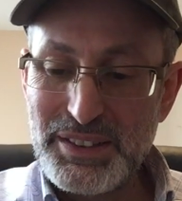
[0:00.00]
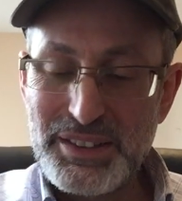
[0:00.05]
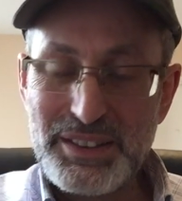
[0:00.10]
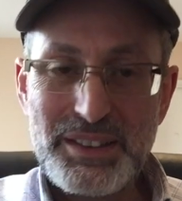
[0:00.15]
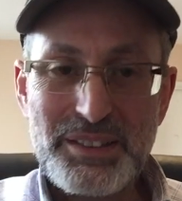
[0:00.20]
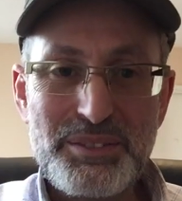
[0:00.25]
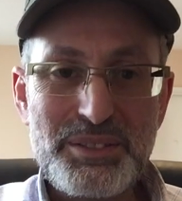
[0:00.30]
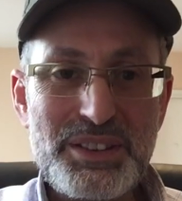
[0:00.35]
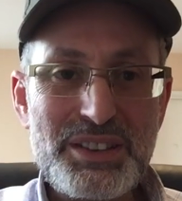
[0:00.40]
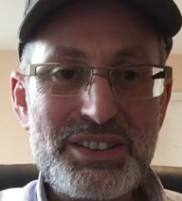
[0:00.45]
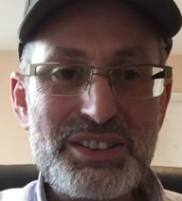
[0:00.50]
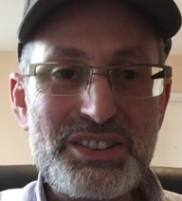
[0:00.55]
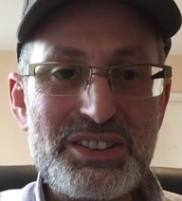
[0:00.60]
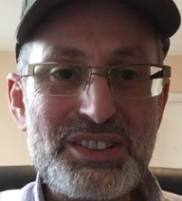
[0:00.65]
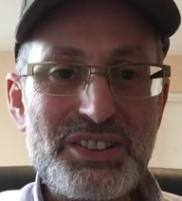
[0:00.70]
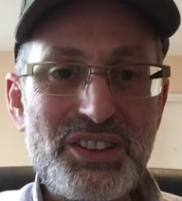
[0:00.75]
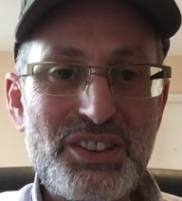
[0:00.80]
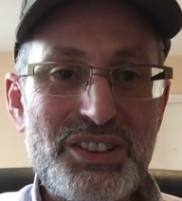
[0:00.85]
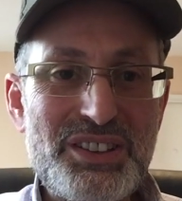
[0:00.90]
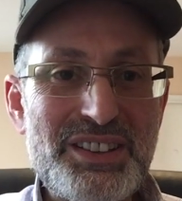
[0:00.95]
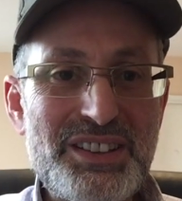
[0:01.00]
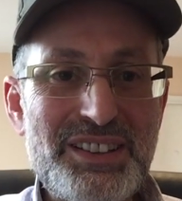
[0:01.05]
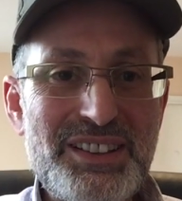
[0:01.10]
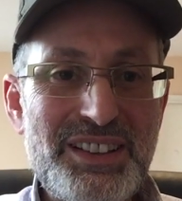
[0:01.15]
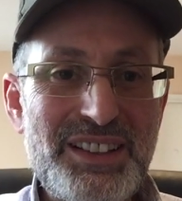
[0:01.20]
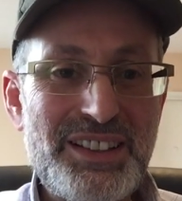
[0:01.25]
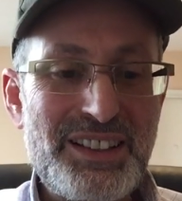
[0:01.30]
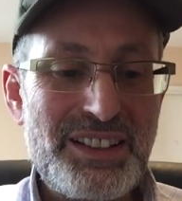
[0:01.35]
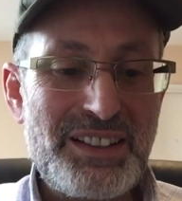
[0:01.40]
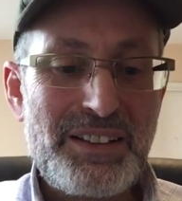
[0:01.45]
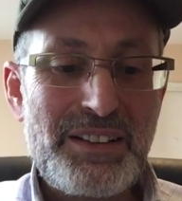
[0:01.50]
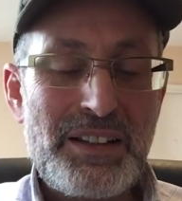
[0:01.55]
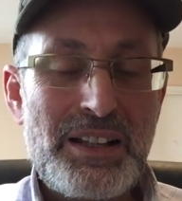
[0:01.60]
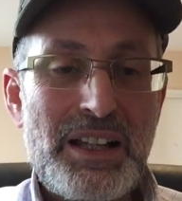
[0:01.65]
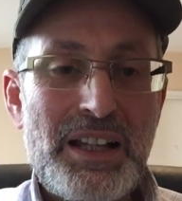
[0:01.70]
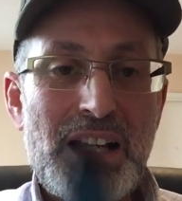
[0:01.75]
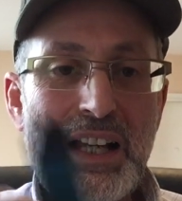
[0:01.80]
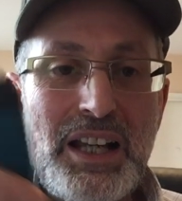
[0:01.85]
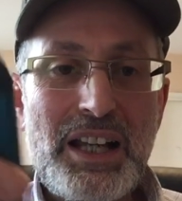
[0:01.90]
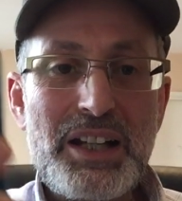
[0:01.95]
Yeah, this is not...
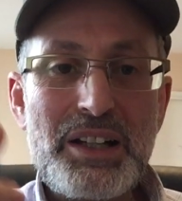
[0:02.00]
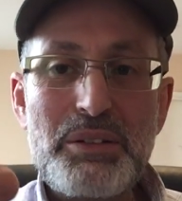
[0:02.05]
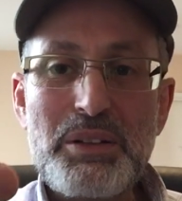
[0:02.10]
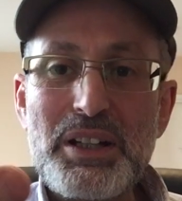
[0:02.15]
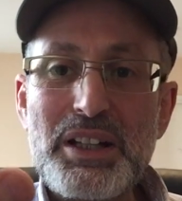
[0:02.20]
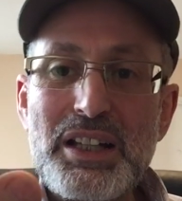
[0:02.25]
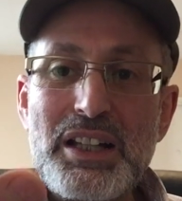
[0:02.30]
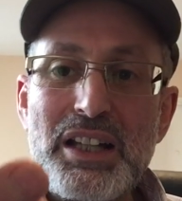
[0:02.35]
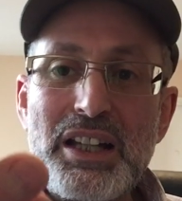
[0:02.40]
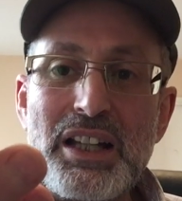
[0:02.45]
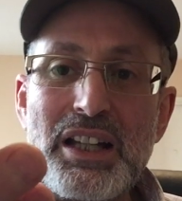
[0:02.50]
Anyway,